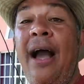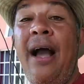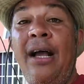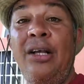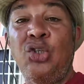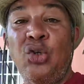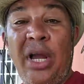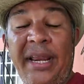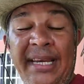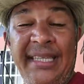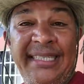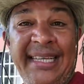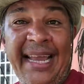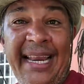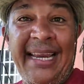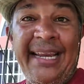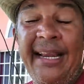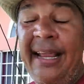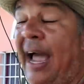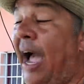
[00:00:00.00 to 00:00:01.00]
so I
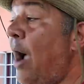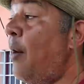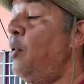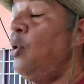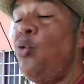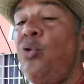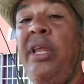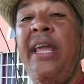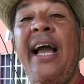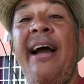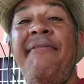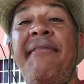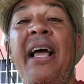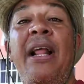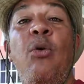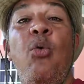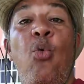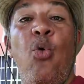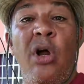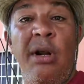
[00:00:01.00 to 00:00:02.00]
decided I will only have
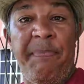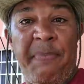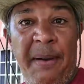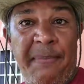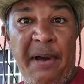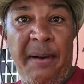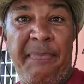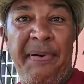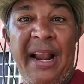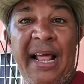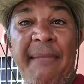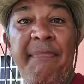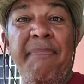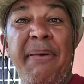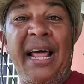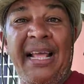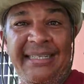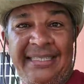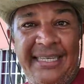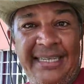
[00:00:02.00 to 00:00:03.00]
that one pepper plant
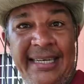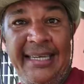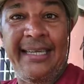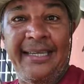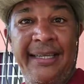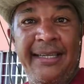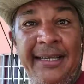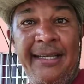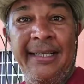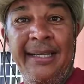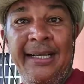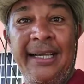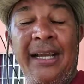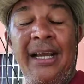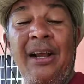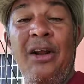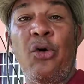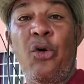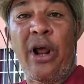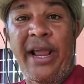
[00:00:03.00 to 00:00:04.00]
planted
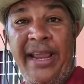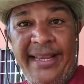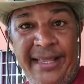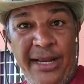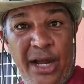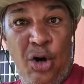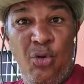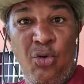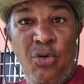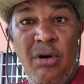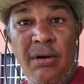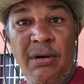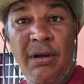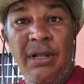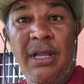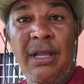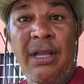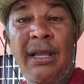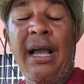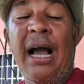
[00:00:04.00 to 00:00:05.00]
right now.
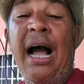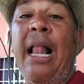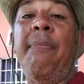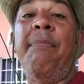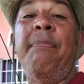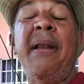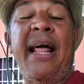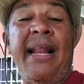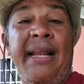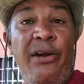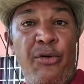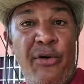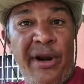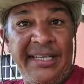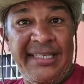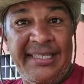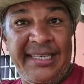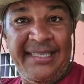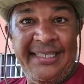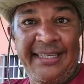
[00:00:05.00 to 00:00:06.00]
I'll plant the
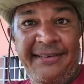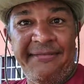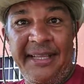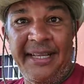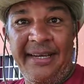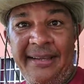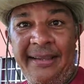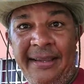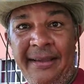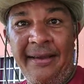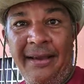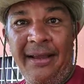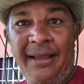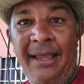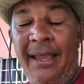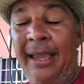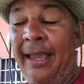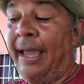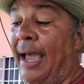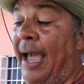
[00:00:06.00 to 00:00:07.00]
rest this evening.
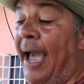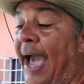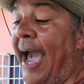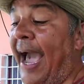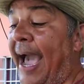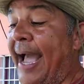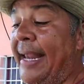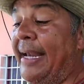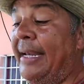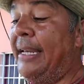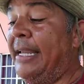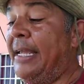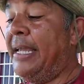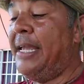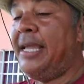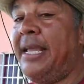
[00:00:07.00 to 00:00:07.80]
And